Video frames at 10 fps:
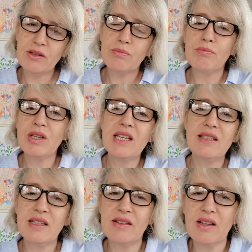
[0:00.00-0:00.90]
not
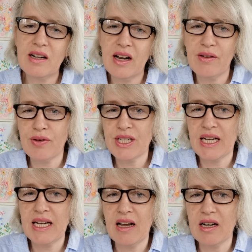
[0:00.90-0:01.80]
meet in their
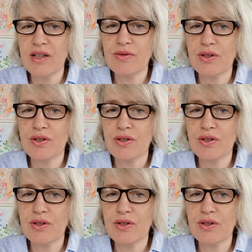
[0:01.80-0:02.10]
everyday life.